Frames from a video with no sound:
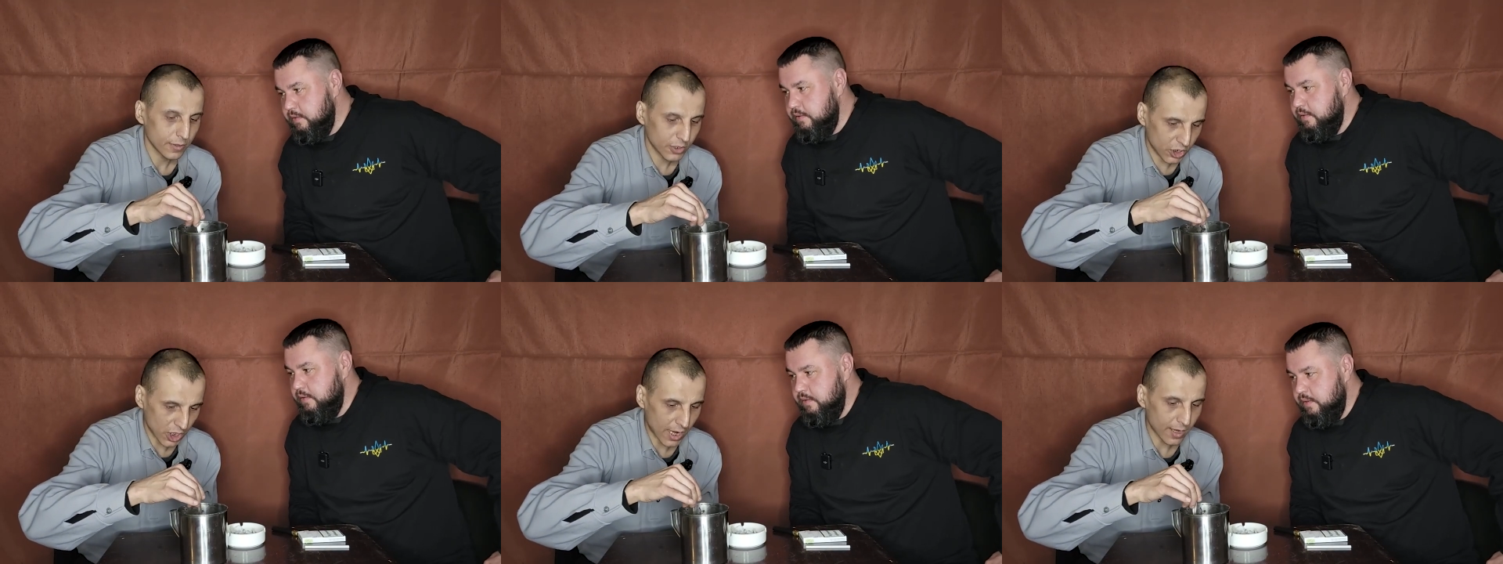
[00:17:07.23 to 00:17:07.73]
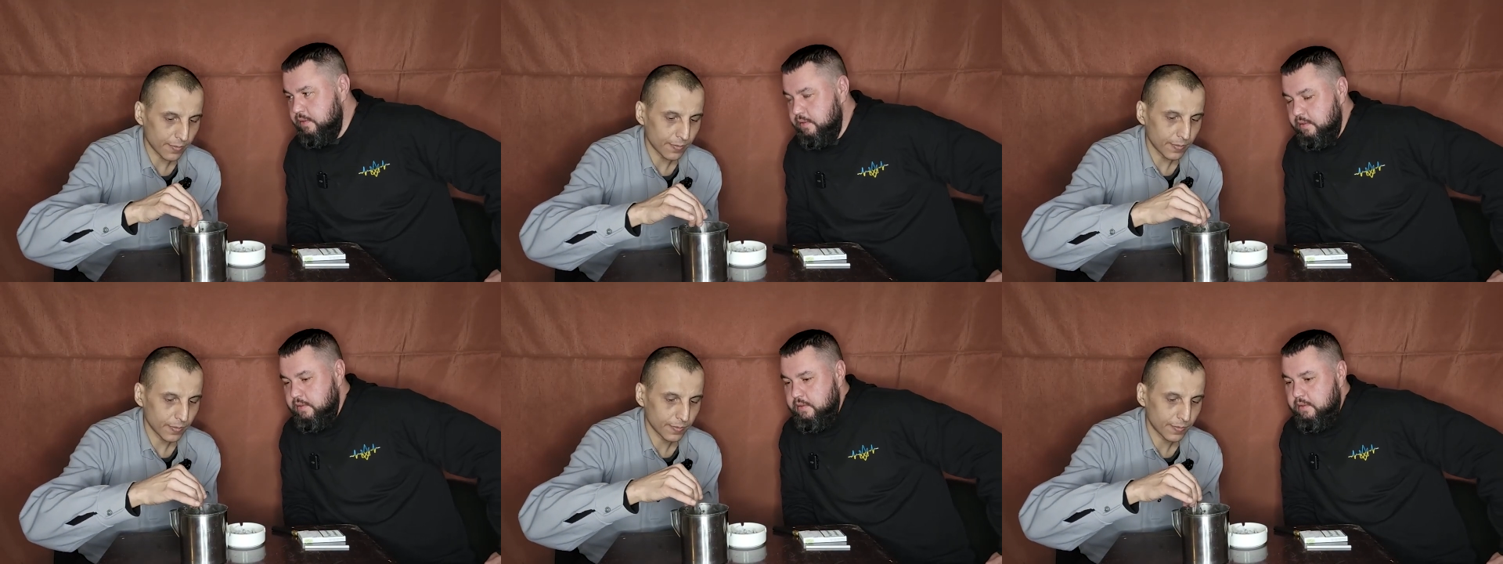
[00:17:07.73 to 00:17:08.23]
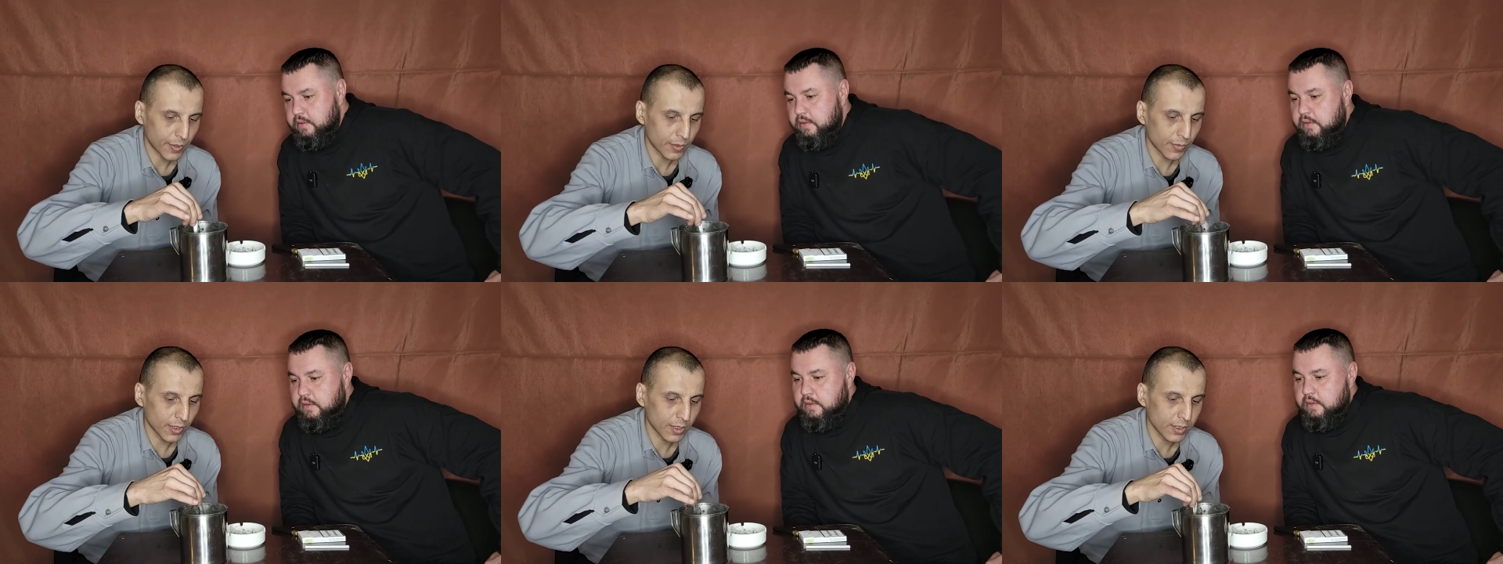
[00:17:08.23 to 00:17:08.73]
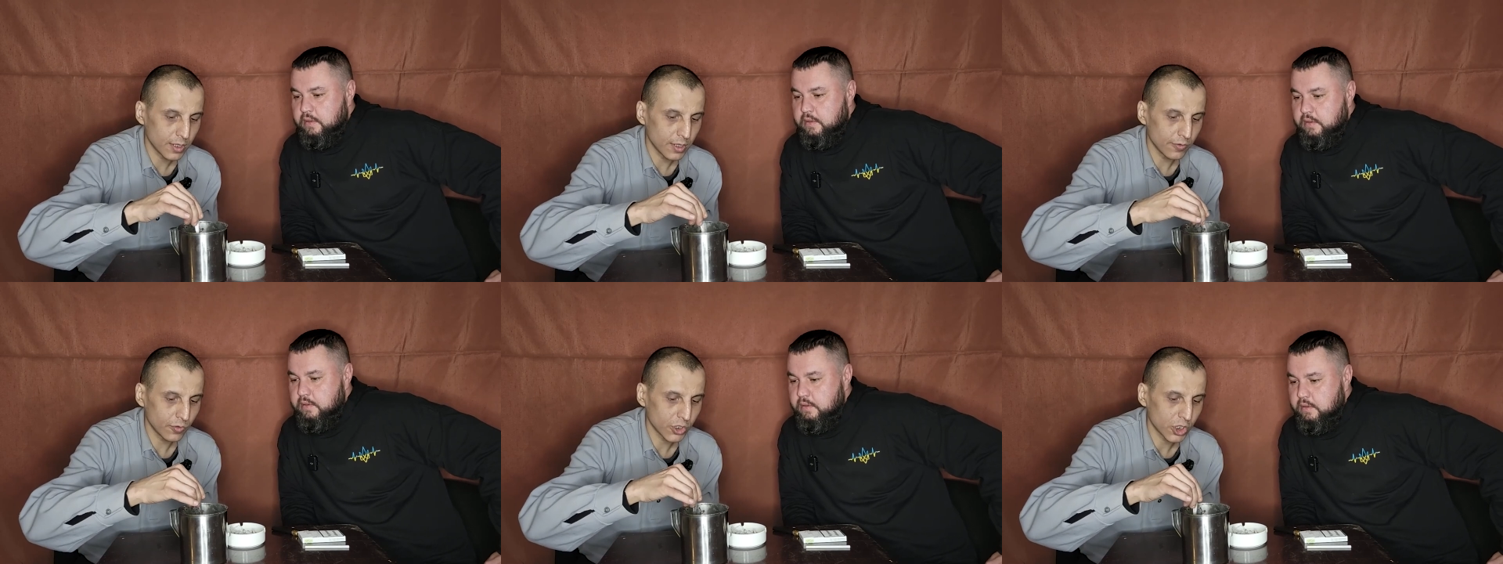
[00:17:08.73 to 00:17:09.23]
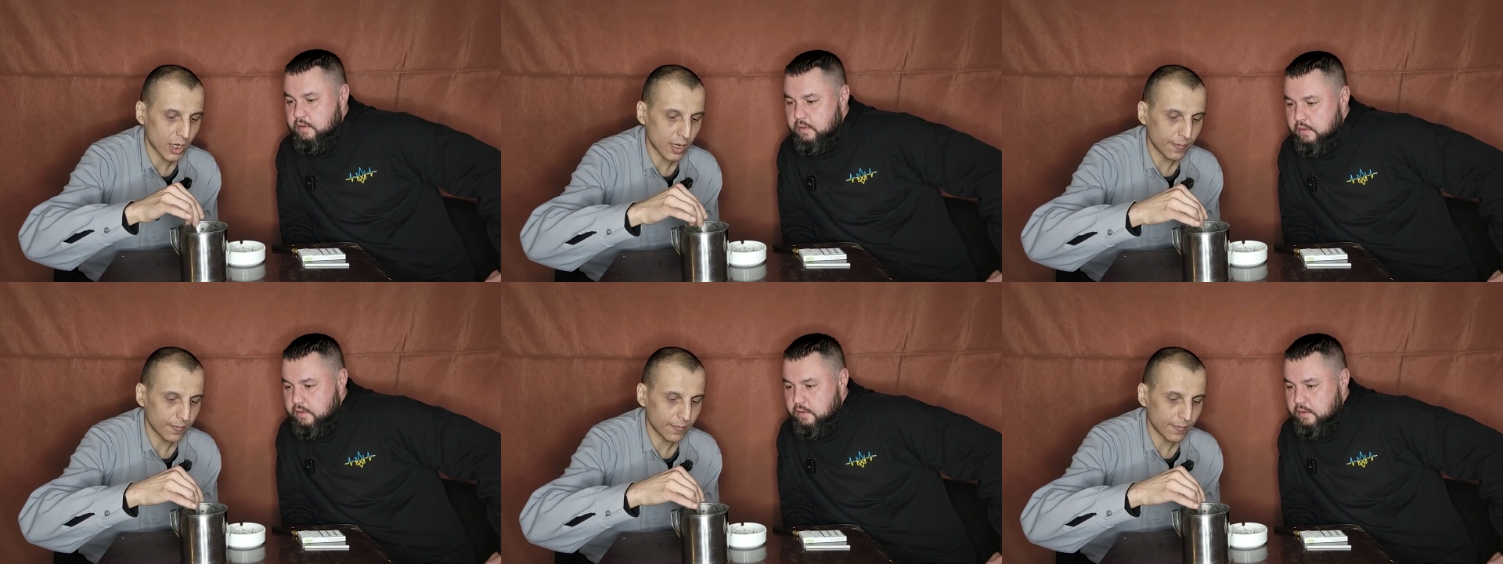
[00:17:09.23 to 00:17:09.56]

Speaker 1: We rejuvenated the chifir with tea.